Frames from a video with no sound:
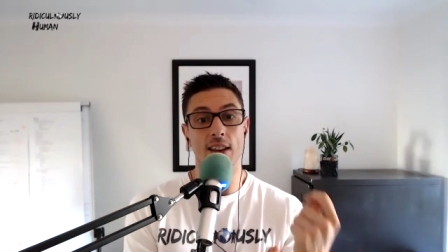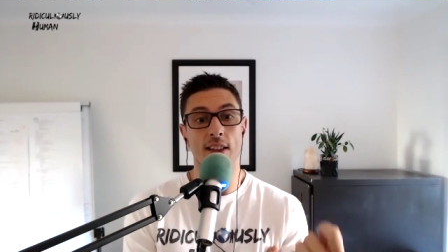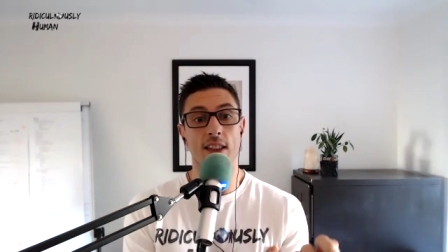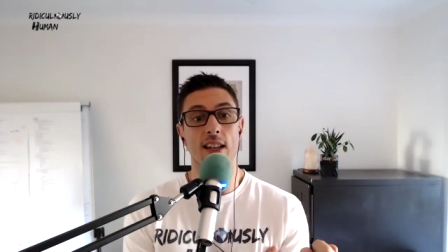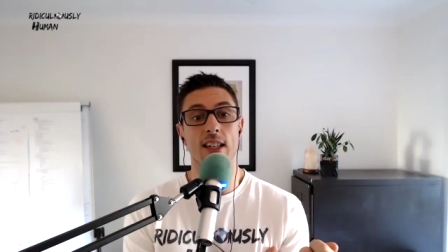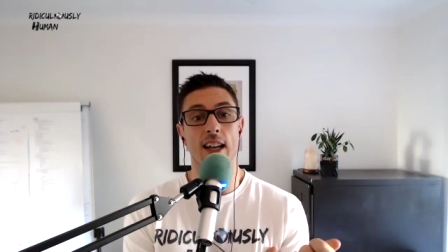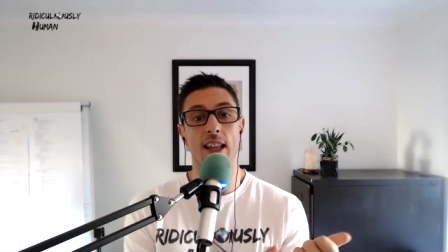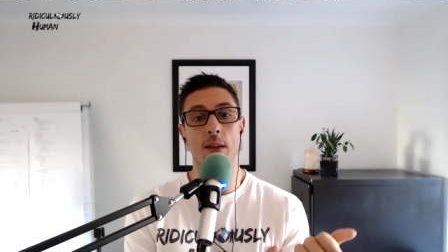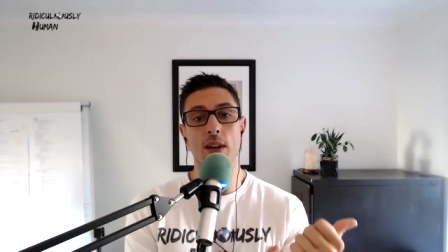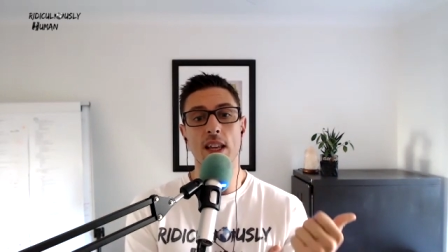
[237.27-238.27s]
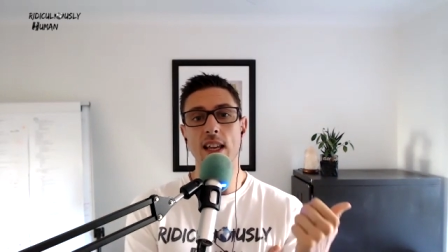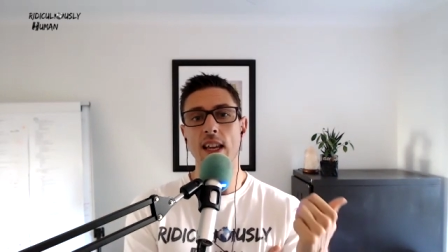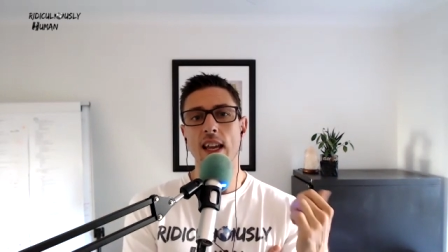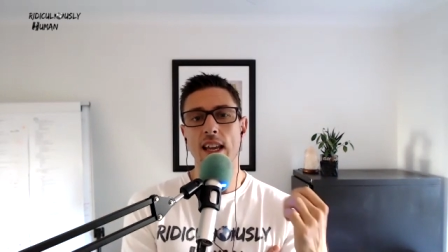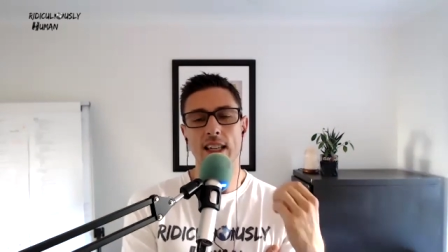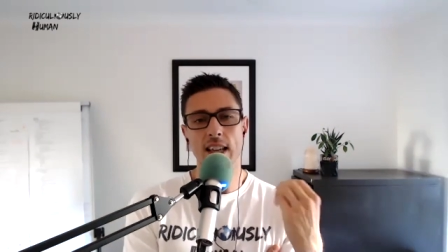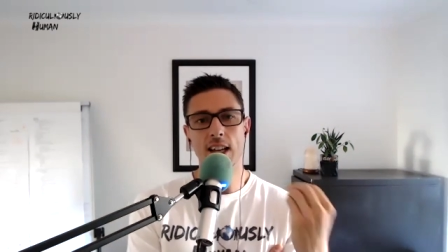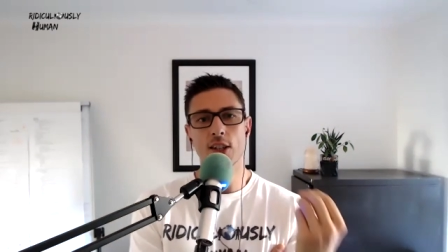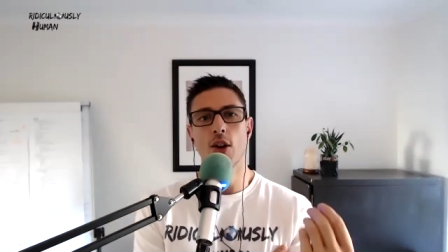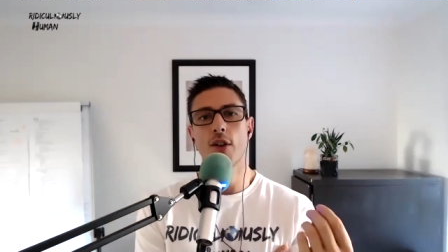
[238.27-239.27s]
and things like that but he he
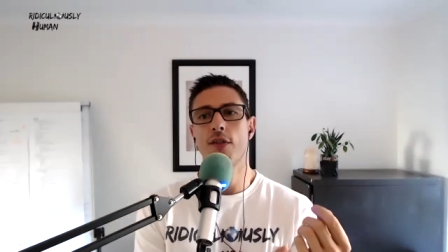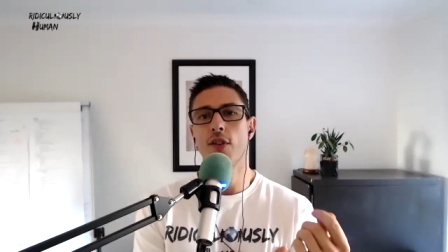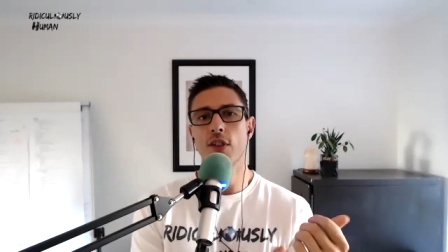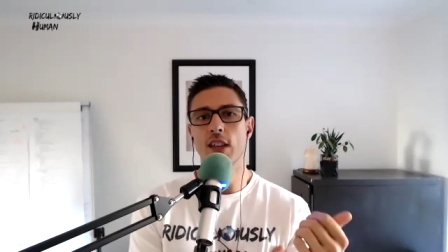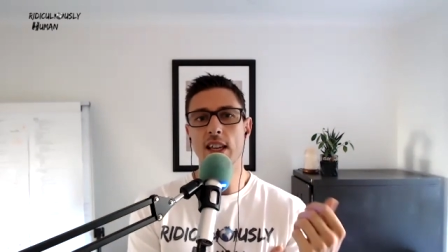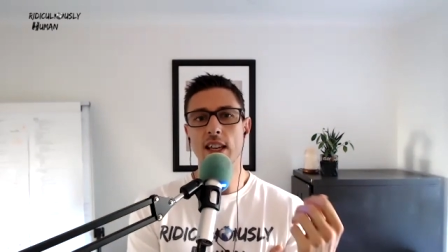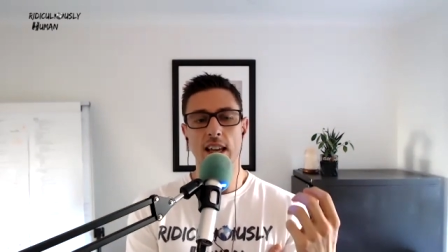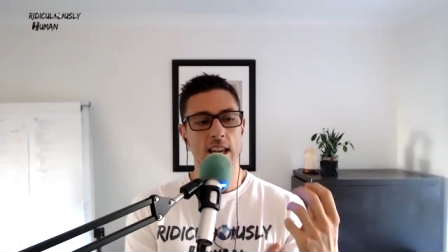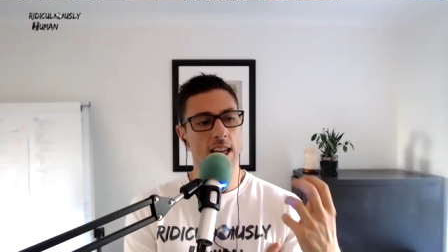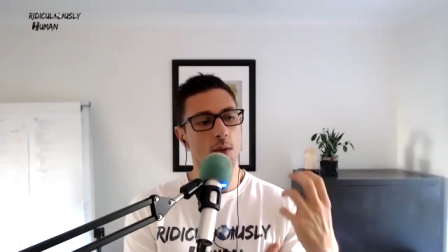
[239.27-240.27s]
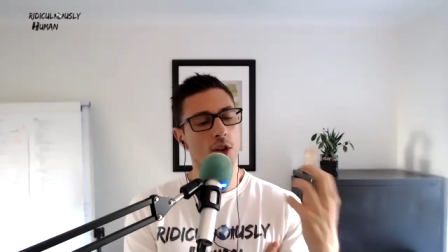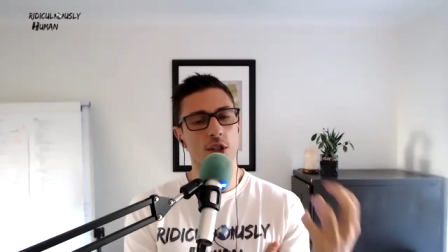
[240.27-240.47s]
takes it a lot further he he wants to